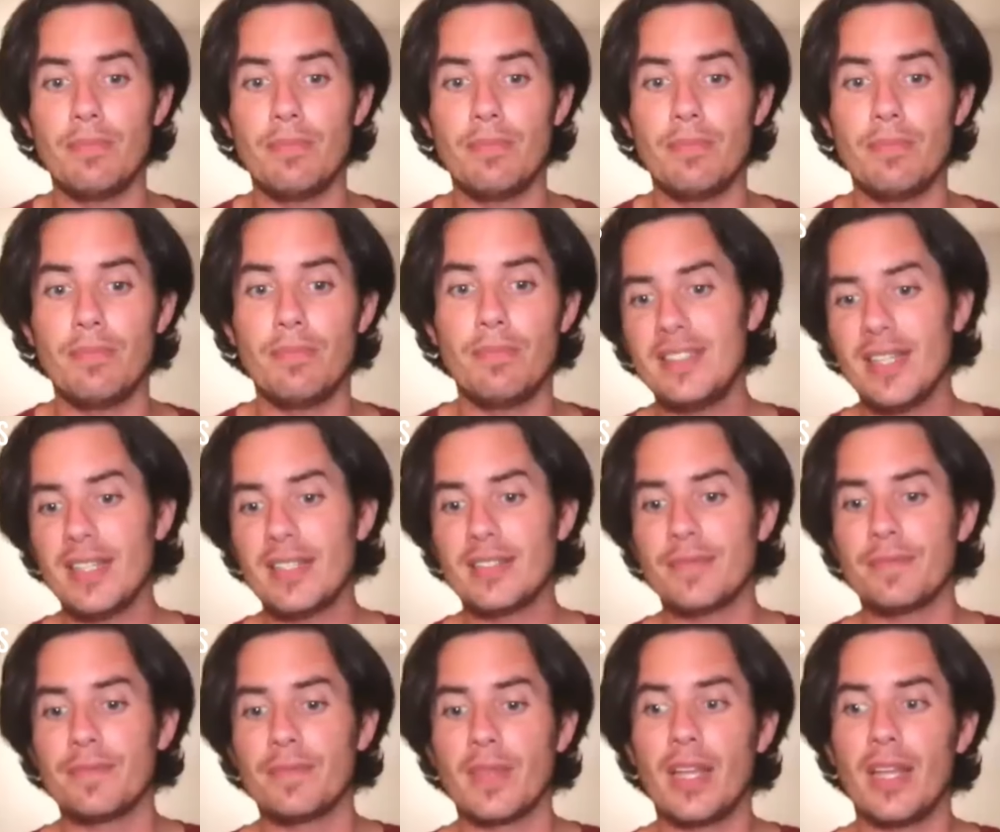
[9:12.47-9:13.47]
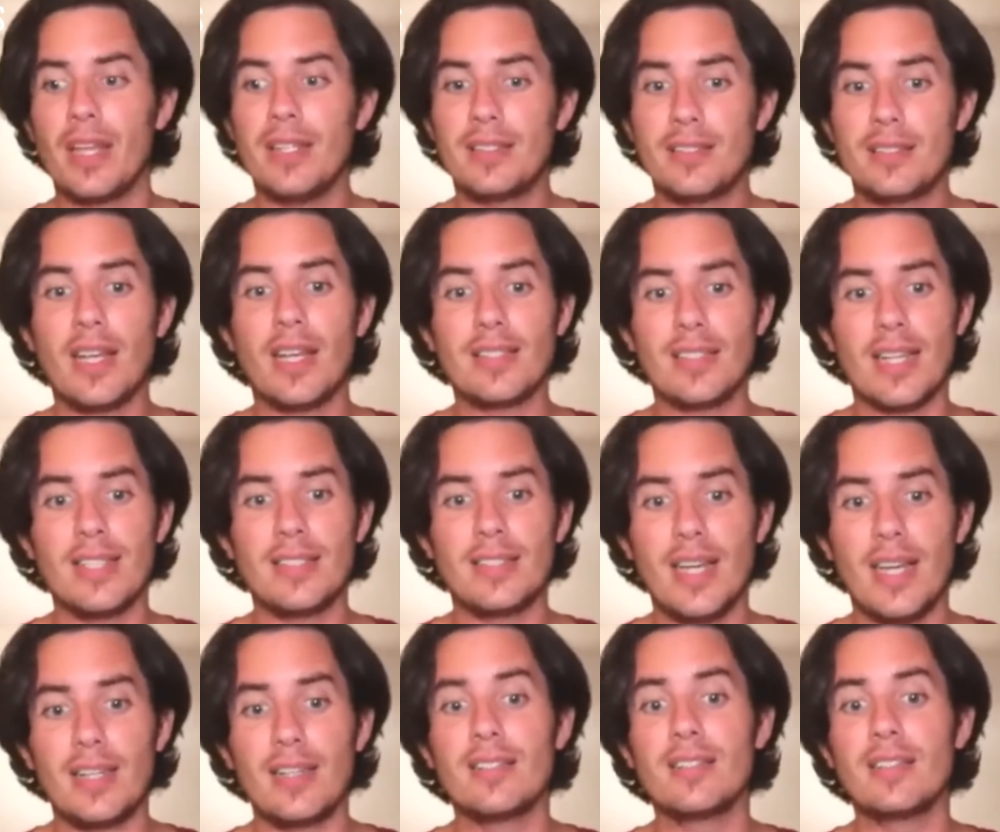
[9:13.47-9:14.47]
Metaphysics is, as I
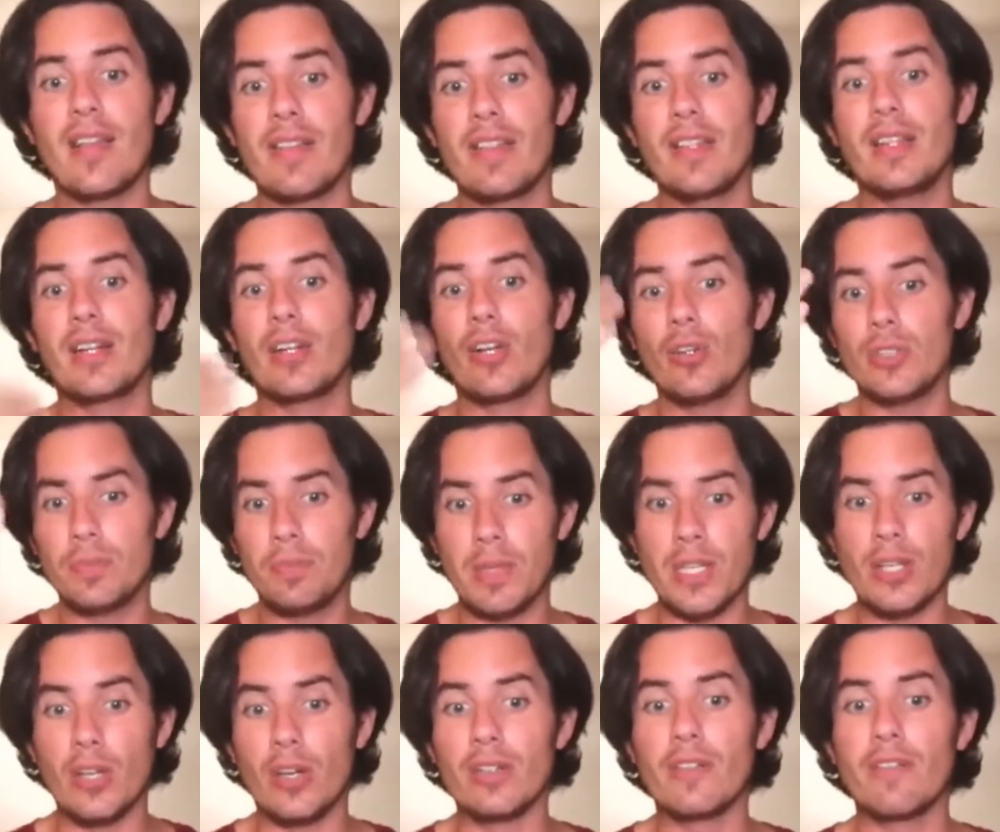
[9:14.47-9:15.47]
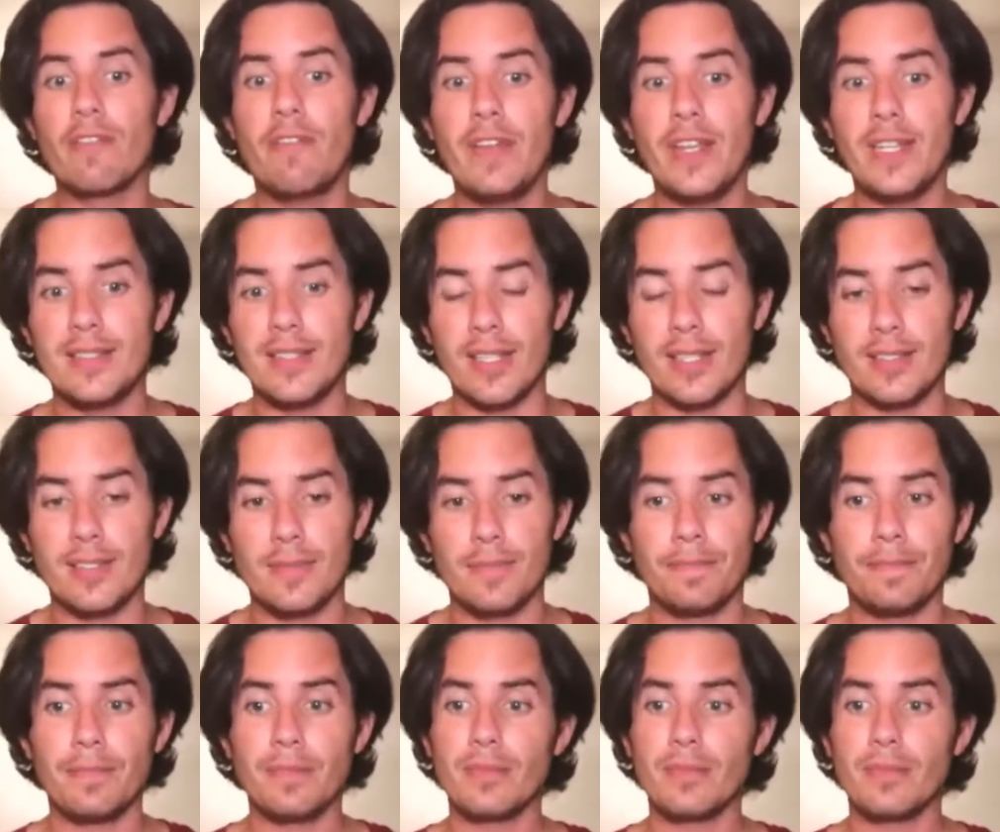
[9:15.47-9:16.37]
said, something that goes beyond physics.